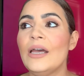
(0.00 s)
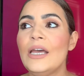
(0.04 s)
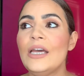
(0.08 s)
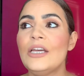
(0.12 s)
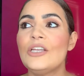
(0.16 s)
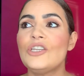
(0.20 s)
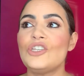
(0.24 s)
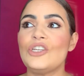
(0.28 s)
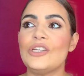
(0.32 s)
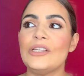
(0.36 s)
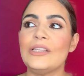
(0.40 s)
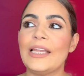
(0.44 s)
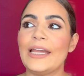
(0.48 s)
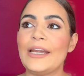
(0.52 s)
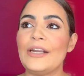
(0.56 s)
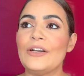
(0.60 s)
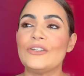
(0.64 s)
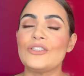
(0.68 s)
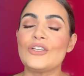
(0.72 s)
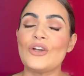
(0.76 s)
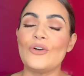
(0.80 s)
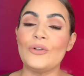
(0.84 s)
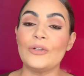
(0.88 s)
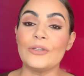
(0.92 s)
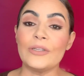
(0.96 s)
she later
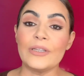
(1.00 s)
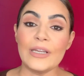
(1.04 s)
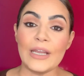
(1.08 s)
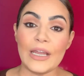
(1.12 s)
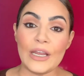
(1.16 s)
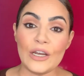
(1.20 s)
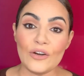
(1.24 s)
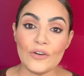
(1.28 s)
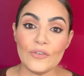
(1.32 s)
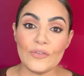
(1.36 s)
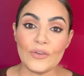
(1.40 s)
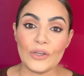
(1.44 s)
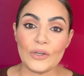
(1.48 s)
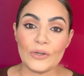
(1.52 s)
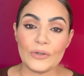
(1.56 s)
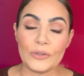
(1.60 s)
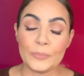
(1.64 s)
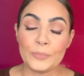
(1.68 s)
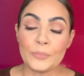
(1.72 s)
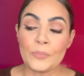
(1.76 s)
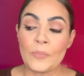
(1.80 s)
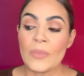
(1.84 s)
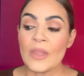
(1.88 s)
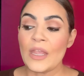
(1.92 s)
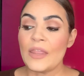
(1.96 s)
told an interview
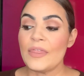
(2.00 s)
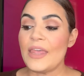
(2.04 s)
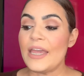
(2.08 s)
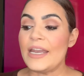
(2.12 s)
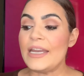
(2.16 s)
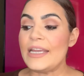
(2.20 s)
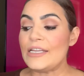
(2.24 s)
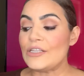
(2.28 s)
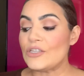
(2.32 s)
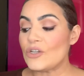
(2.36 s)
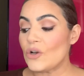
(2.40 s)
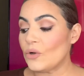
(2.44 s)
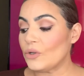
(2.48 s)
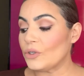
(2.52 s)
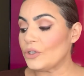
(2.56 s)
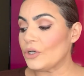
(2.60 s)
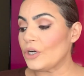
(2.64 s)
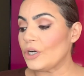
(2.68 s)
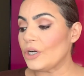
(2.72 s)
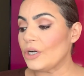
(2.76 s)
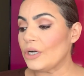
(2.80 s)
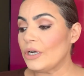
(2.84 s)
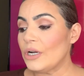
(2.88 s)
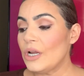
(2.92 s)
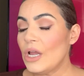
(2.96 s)
that he told
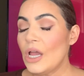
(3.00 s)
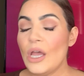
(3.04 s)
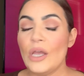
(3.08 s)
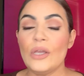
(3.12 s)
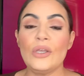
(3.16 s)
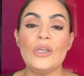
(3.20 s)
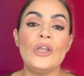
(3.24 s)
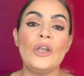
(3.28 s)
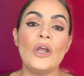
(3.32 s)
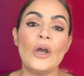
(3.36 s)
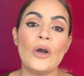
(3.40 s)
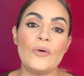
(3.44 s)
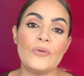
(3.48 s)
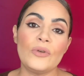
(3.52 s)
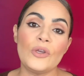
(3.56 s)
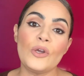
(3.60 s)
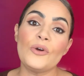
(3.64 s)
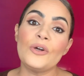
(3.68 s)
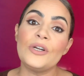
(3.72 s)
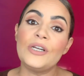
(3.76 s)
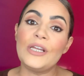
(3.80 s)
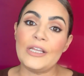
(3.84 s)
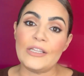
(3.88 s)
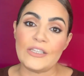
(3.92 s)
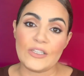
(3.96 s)
her, you know, you're
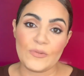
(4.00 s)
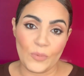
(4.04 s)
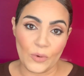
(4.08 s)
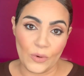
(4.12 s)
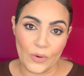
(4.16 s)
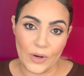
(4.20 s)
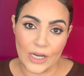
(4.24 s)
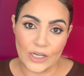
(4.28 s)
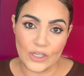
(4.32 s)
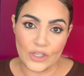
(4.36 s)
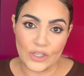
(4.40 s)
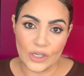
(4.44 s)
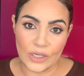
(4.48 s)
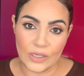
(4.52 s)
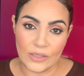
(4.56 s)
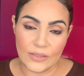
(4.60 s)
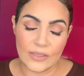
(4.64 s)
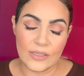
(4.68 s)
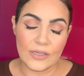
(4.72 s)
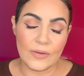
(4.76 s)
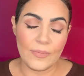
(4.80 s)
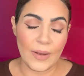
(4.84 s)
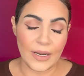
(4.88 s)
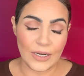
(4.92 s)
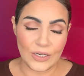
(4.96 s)
an inspiration
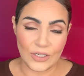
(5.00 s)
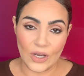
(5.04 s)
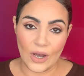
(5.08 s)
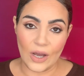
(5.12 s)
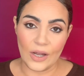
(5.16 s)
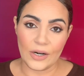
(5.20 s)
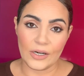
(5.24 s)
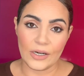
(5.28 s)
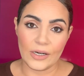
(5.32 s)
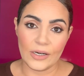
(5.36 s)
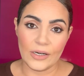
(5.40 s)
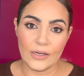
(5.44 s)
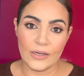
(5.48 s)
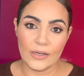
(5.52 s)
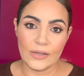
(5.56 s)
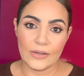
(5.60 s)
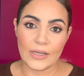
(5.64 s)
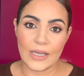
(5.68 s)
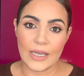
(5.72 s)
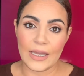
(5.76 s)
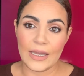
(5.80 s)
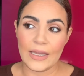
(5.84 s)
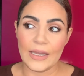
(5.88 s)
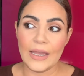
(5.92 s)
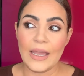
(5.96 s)
to my daughter,
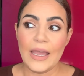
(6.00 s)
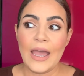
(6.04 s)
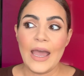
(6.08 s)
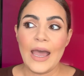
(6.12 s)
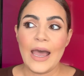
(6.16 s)
okay?